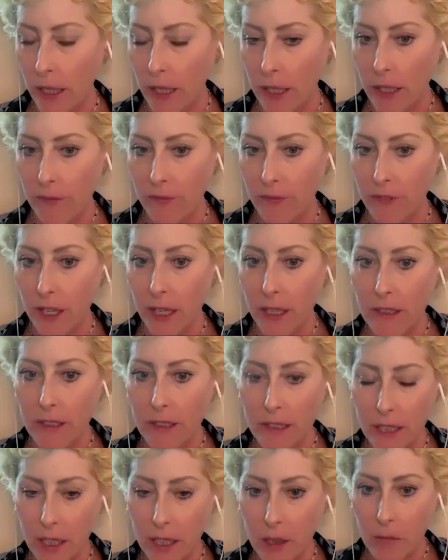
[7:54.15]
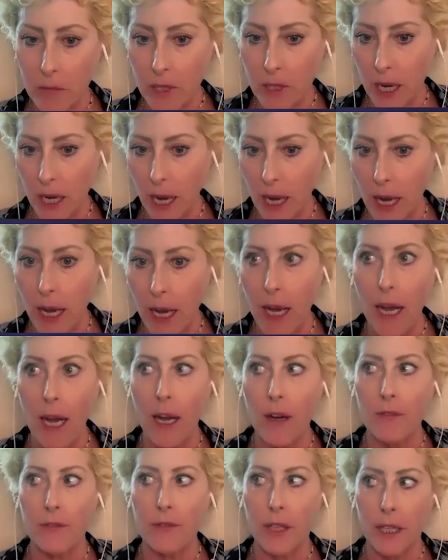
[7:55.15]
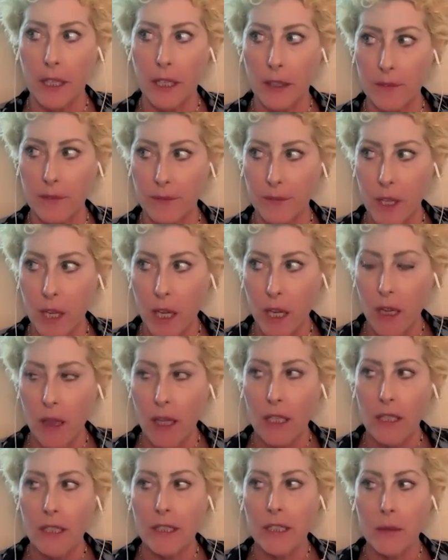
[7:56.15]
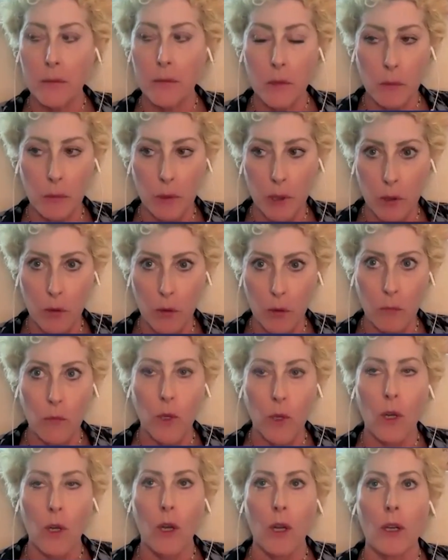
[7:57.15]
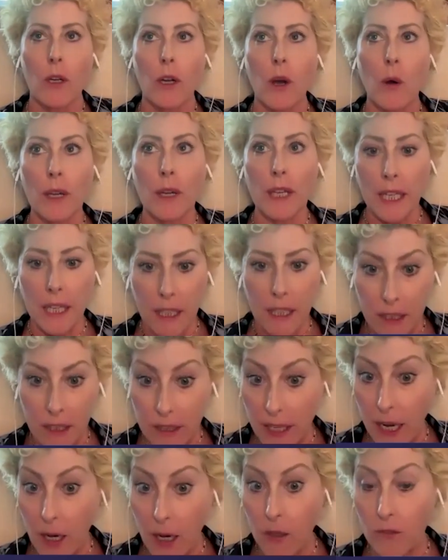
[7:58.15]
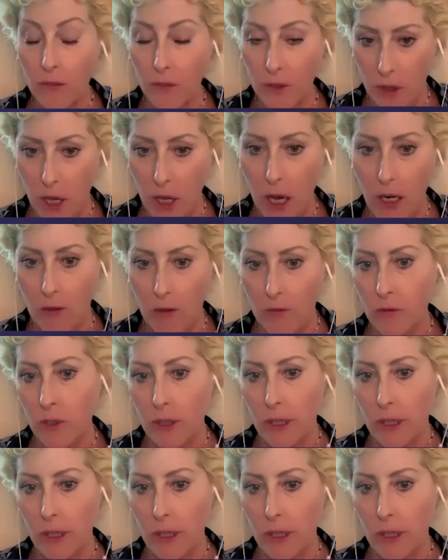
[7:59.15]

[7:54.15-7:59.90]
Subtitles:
And if they seem to have, like, if they seem to be going in and out of a lot